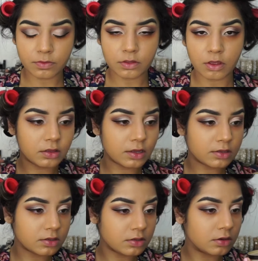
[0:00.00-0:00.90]
Now
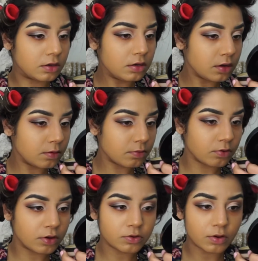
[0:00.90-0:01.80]
that's done, I'm
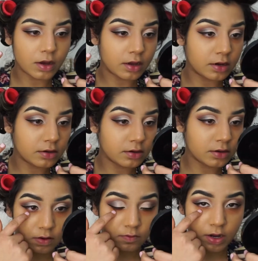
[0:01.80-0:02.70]
going to add
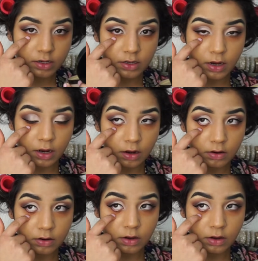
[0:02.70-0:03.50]
a white eyeliner.